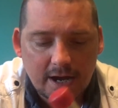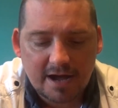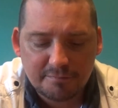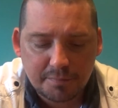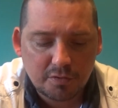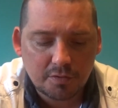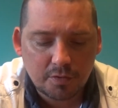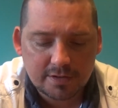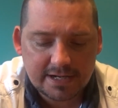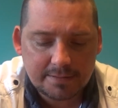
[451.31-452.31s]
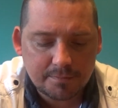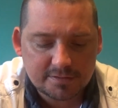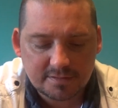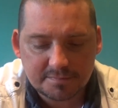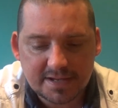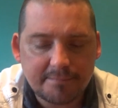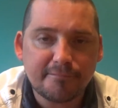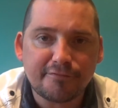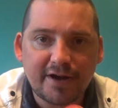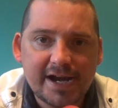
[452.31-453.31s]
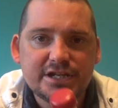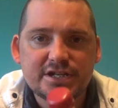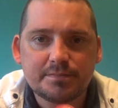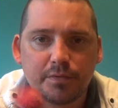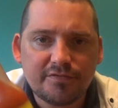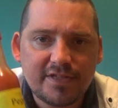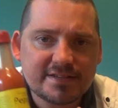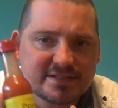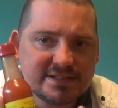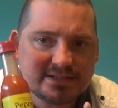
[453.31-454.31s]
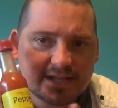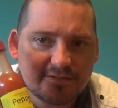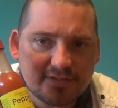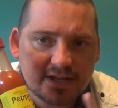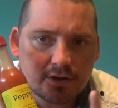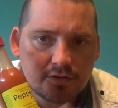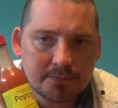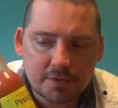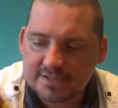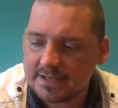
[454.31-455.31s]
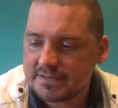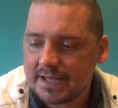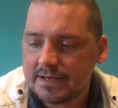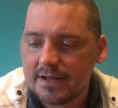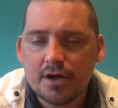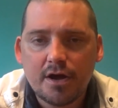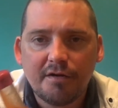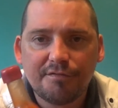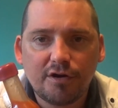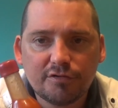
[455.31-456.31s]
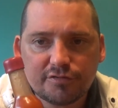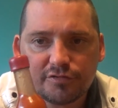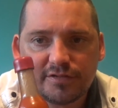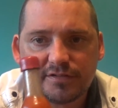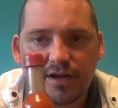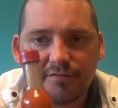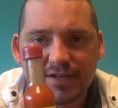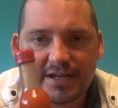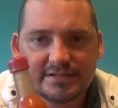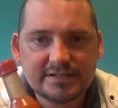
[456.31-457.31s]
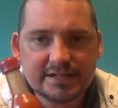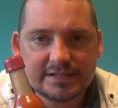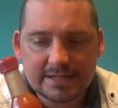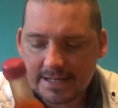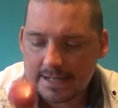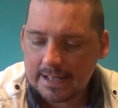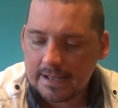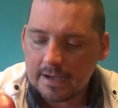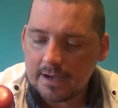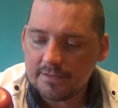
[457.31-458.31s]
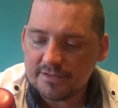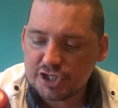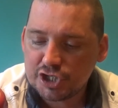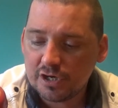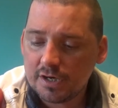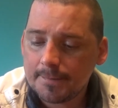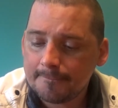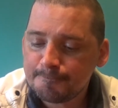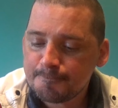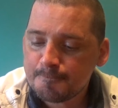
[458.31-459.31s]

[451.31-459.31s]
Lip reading: I haven't put one in the top 10 for ages, but this is definitely going in my top 10 of hot sauces that I've tasted this year.